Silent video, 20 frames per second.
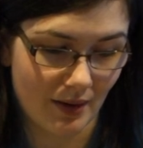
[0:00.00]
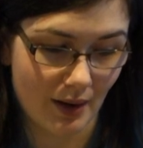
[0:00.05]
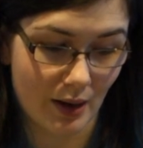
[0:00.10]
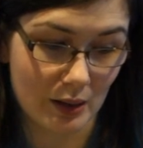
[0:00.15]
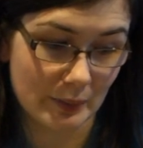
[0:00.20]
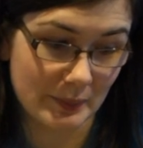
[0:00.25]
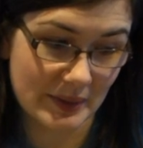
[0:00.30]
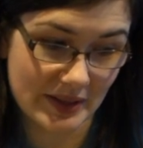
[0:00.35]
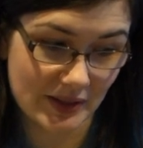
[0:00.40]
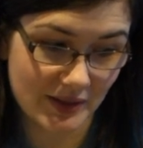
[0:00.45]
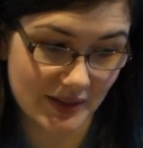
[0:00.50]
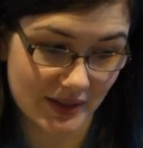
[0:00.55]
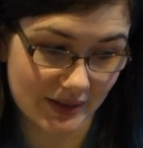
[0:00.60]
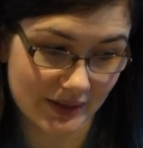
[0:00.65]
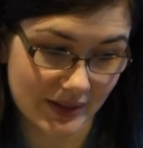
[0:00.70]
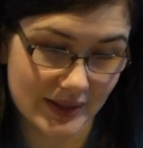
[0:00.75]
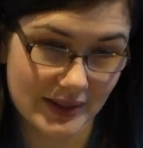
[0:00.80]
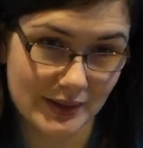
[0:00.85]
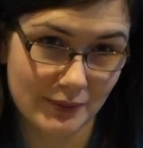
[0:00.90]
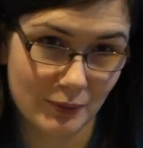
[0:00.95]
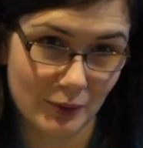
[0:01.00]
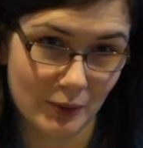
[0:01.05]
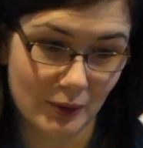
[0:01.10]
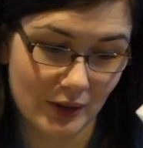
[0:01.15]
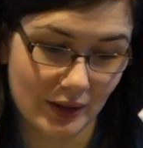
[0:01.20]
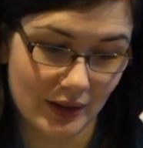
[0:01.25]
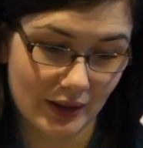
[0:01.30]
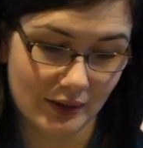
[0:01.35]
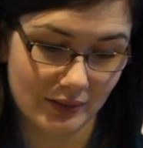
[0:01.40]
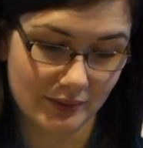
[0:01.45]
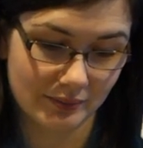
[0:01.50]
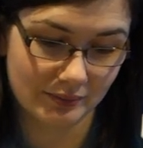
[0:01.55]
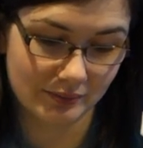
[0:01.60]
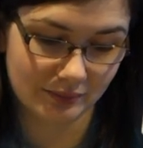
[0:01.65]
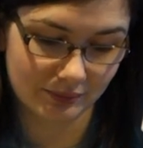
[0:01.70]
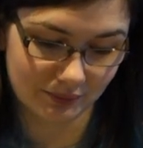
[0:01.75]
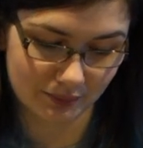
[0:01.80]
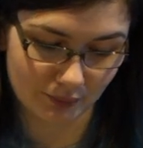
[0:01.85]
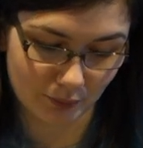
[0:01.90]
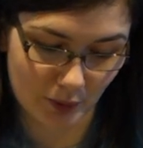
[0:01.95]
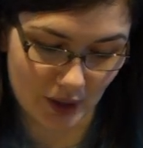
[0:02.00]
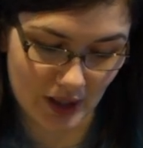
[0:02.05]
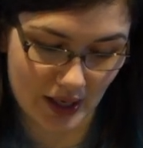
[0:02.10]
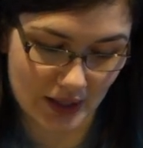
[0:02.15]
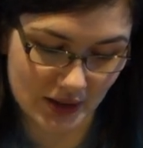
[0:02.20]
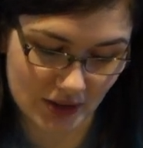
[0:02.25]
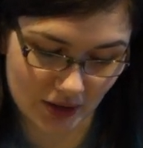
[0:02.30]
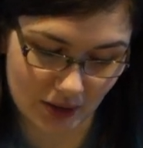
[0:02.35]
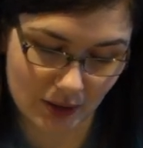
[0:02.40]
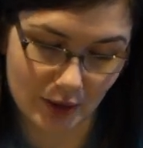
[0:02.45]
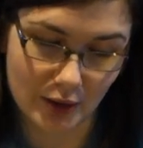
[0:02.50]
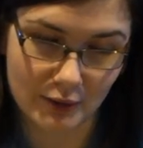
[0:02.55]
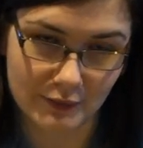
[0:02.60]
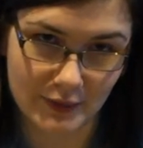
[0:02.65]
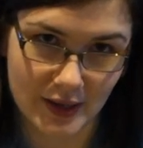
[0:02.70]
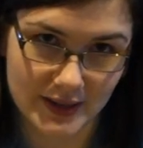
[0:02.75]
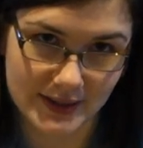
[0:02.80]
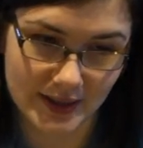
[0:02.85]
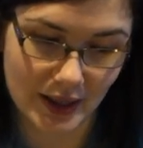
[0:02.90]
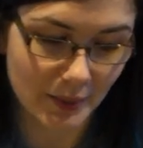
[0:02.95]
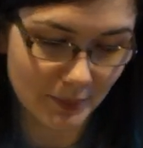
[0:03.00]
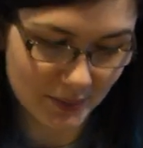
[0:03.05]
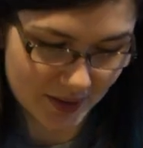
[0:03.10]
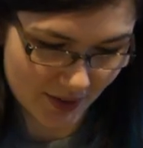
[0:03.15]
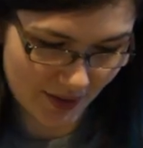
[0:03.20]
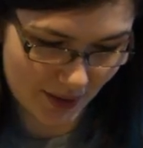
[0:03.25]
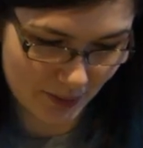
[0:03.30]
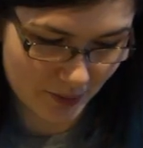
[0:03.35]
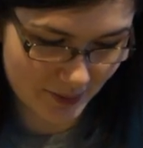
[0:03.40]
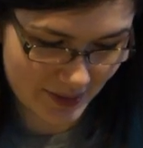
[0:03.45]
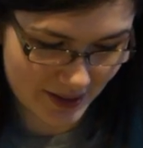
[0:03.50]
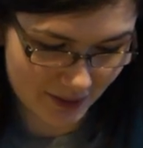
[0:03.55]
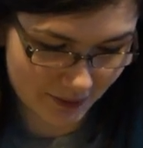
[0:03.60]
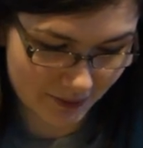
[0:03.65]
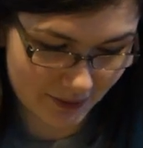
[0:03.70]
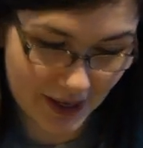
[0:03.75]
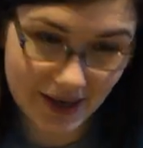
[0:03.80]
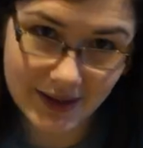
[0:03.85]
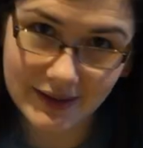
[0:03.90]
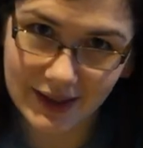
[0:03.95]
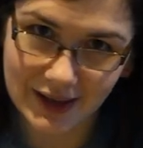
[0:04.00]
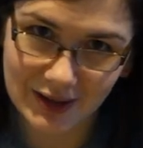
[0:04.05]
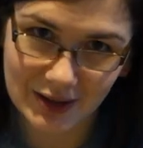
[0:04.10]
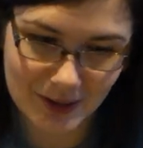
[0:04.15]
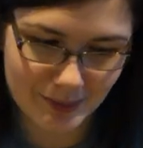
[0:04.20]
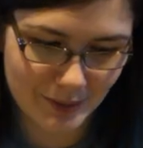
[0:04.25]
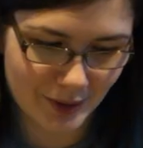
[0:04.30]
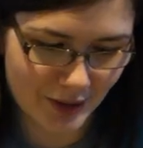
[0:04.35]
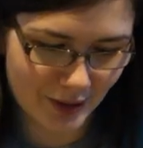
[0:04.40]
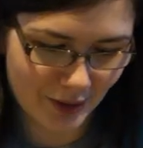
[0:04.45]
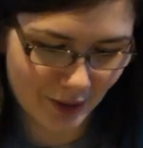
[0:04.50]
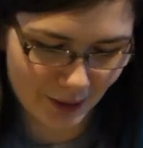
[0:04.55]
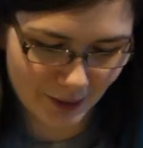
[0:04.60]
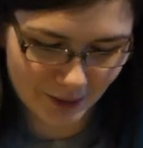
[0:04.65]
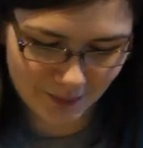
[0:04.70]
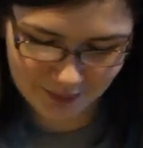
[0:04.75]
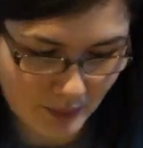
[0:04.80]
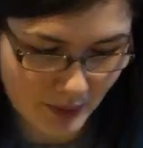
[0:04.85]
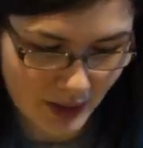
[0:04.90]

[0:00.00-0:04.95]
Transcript: I'll be using this for when I do her face up, so that will be great. Thank you, Mirodoll.